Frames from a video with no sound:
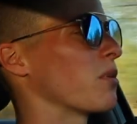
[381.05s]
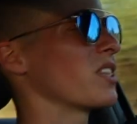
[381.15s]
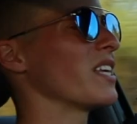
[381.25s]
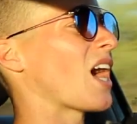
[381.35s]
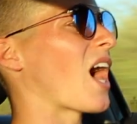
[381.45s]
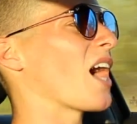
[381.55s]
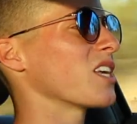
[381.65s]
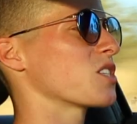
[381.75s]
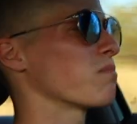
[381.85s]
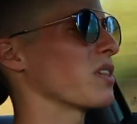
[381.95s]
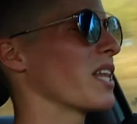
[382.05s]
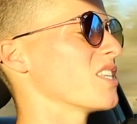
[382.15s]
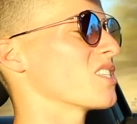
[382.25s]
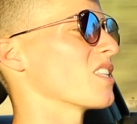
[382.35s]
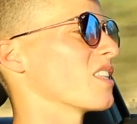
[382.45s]
but the highest
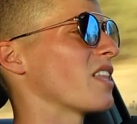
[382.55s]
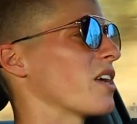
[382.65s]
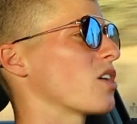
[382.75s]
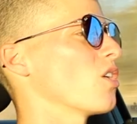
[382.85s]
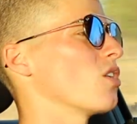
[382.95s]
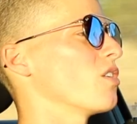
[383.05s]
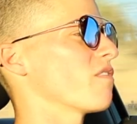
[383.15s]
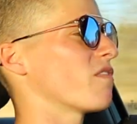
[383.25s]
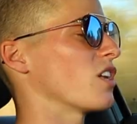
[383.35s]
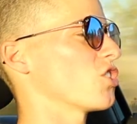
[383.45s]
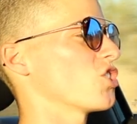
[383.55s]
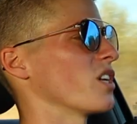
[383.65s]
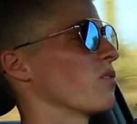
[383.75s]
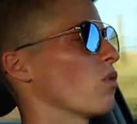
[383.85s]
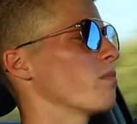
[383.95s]
place they could finish
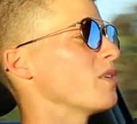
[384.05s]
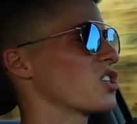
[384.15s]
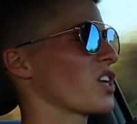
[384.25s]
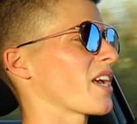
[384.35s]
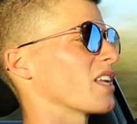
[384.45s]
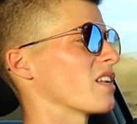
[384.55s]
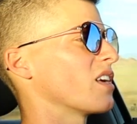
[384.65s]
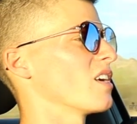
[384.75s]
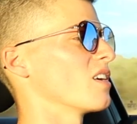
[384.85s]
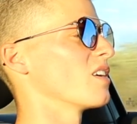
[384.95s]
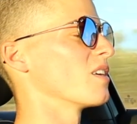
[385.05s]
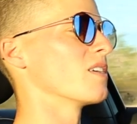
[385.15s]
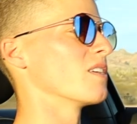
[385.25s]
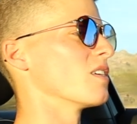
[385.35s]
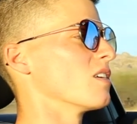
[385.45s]
in would be second.
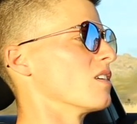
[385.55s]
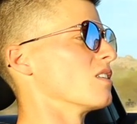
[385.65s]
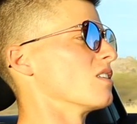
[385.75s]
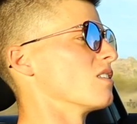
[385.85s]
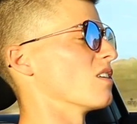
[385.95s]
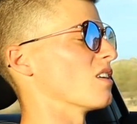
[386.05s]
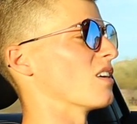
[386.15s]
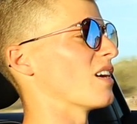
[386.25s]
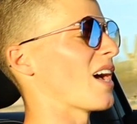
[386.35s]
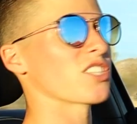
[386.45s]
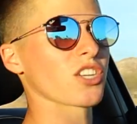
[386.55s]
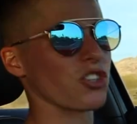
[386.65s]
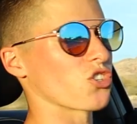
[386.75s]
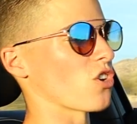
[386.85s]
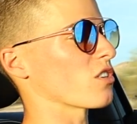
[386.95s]
As
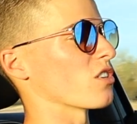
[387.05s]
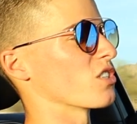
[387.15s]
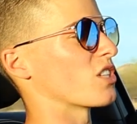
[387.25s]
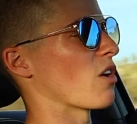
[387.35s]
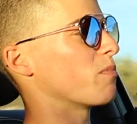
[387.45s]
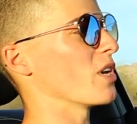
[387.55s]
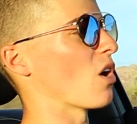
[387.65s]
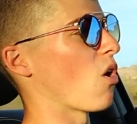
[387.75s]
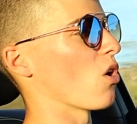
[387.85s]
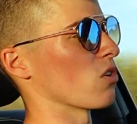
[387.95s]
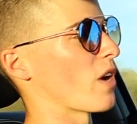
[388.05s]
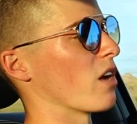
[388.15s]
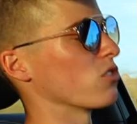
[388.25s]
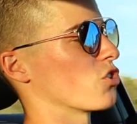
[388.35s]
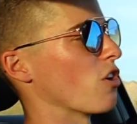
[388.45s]
constructors, that would be an
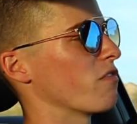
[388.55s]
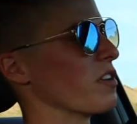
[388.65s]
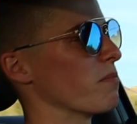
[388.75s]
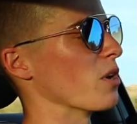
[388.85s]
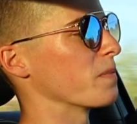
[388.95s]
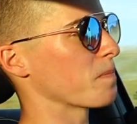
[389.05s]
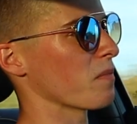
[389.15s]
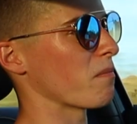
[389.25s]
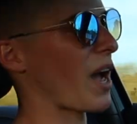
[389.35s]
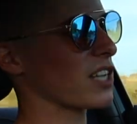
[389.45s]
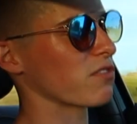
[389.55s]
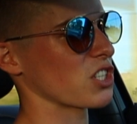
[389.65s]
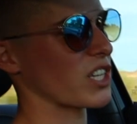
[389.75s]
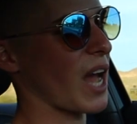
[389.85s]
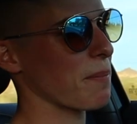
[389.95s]
all-around trophy, but Max
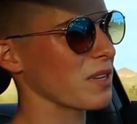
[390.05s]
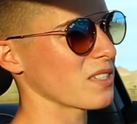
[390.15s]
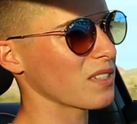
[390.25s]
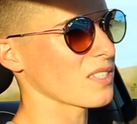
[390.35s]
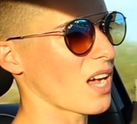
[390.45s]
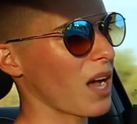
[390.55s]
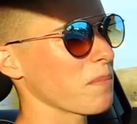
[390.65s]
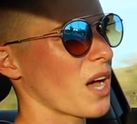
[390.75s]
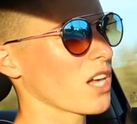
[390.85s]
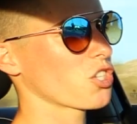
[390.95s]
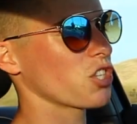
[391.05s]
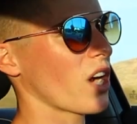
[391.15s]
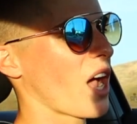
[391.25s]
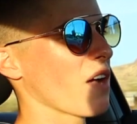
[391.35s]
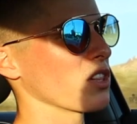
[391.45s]
Verstappen, I'm not
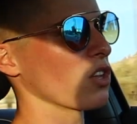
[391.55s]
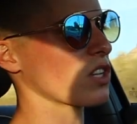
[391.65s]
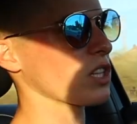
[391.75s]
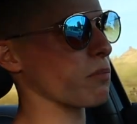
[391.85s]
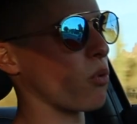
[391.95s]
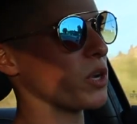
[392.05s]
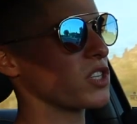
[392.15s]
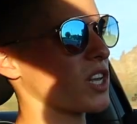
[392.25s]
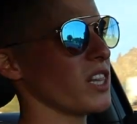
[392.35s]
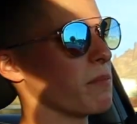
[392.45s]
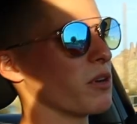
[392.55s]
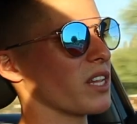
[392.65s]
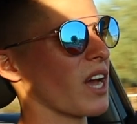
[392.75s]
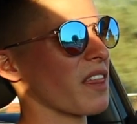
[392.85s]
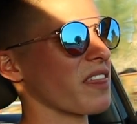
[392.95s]
sure. I haven't looked at the points lately, but
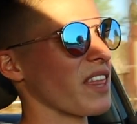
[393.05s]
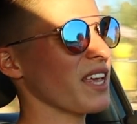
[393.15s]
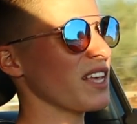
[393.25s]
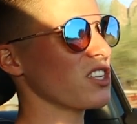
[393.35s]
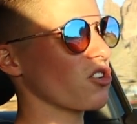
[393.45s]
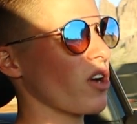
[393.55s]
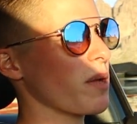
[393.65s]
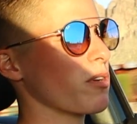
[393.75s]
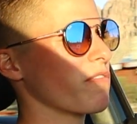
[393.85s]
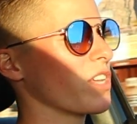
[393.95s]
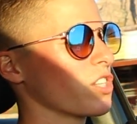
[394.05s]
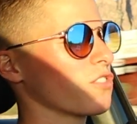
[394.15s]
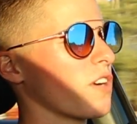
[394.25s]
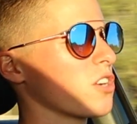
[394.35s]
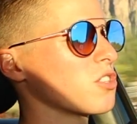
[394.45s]
I think he's still able to finish
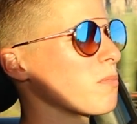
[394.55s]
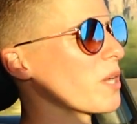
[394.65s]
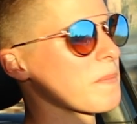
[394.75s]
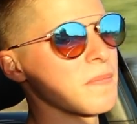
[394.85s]
first, but